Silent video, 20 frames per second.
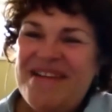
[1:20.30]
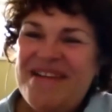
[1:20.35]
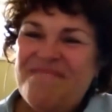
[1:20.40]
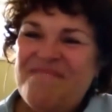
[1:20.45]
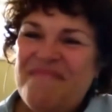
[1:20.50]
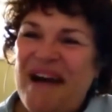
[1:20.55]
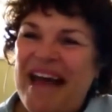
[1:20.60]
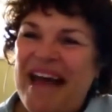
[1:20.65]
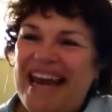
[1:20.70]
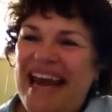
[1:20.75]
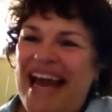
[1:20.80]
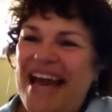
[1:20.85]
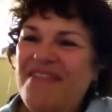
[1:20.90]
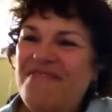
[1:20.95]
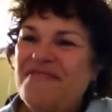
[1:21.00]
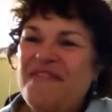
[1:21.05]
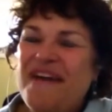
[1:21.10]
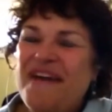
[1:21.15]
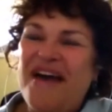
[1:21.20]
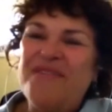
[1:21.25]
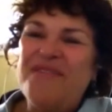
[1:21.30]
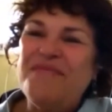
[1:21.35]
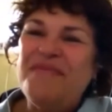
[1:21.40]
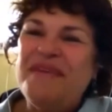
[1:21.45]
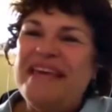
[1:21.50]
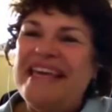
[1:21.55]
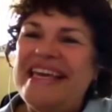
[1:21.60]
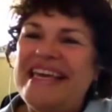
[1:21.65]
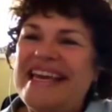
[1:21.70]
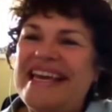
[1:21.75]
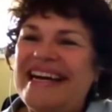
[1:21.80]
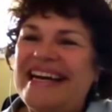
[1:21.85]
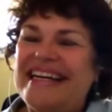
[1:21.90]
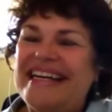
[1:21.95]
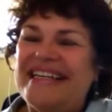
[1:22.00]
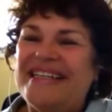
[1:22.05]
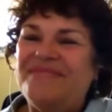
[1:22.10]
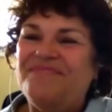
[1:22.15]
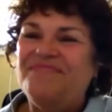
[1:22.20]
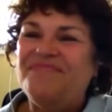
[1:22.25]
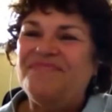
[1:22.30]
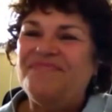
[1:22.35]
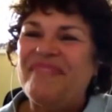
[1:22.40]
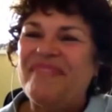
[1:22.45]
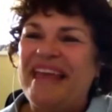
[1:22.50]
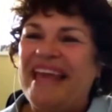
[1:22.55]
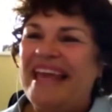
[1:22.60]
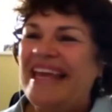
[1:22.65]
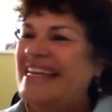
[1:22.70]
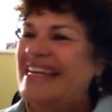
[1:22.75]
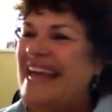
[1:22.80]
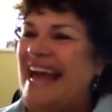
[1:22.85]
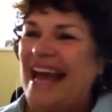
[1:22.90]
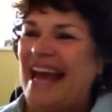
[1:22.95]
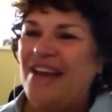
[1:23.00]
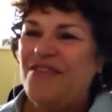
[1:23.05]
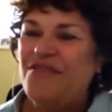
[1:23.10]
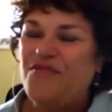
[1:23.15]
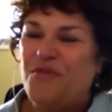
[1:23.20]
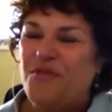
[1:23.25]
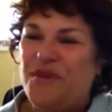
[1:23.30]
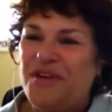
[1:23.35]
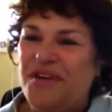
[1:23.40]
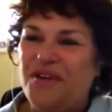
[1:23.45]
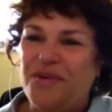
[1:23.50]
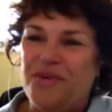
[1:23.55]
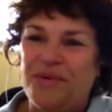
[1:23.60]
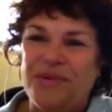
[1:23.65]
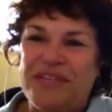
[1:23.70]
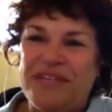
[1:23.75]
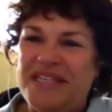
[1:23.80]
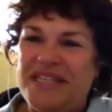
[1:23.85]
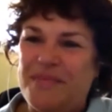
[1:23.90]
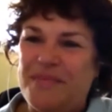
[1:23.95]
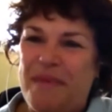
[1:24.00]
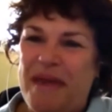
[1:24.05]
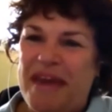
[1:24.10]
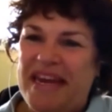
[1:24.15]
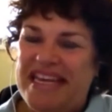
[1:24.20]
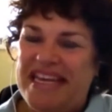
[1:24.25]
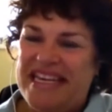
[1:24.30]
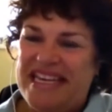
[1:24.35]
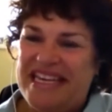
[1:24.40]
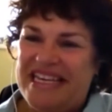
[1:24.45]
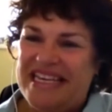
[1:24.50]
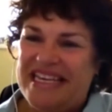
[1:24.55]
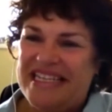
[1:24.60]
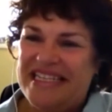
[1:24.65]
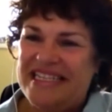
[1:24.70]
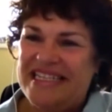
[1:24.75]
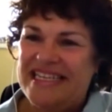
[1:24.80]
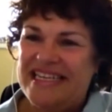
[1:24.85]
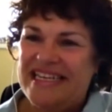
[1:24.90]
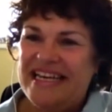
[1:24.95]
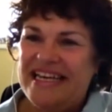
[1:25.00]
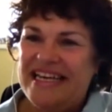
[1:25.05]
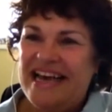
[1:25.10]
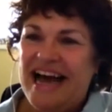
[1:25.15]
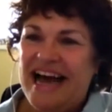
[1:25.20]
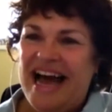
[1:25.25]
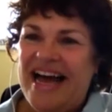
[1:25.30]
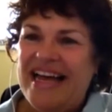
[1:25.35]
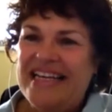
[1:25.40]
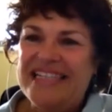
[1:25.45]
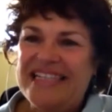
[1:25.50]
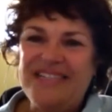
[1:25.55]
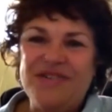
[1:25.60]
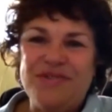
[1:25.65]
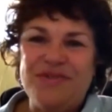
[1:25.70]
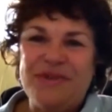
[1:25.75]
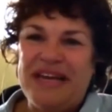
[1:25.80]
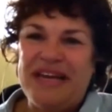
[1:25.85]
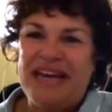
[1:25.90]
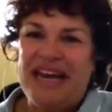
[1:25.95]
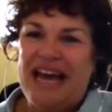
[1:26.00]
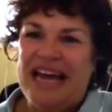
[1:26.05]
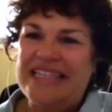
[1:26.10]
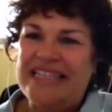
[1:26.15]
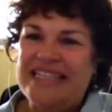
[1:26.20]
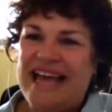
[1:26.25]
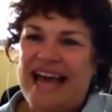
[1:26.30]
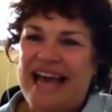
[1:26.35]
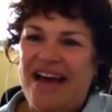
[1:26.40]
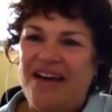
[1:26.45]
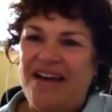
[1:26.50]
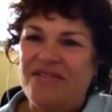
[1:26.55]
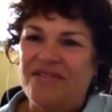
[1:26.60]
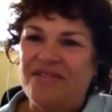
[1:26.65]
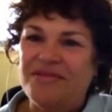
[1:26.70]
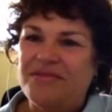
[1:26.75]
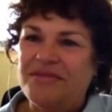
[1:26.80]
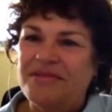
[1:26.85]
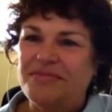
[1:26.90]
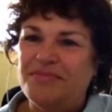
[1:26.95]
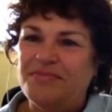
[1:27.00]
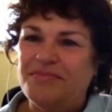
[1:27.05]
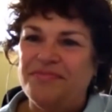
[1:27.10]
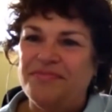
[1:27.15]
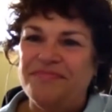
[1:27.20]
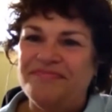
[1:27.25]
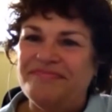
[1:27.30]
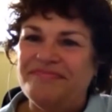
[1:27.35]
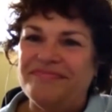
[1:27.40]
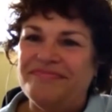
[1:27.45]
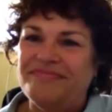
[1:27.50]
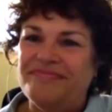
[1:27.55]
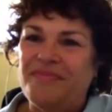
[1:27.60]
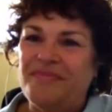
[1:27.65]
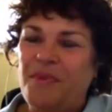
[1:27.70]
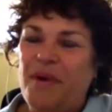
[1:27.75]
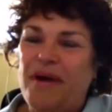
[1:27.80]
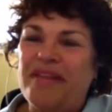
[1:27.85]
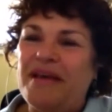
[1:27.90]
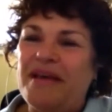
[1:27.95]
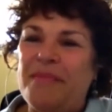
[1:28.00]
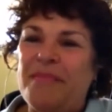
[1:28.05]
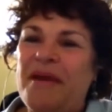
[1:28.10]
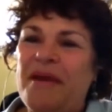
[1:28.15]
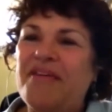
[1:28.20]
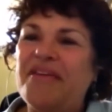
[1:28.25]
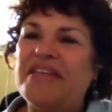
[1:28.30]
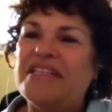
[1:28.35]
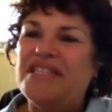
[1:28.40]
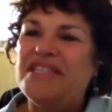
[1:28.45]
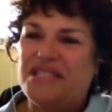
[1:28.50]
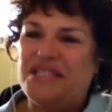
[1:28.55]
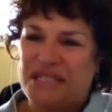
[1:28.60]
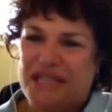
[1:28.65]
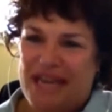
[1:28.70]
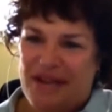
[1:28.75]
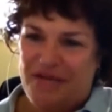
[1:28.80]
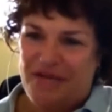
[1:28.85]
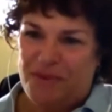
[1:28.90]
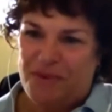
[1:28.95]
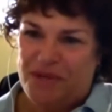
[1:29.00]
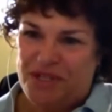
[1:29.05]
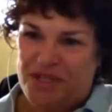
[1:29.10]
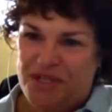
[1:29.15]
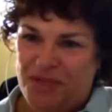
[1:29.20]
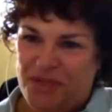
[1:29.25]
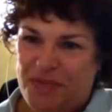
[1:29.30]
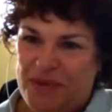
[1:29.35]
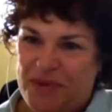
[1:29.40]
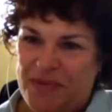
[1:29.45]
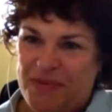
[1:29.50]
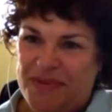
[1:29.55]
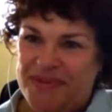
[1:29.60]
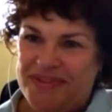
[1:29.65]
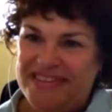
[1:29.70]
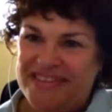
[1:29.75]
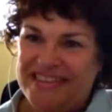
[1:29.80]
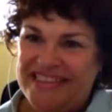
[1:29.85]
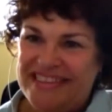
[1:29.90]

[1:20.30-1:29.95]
My life found me in California all these many years. I didn't realize how well Americans just love British people.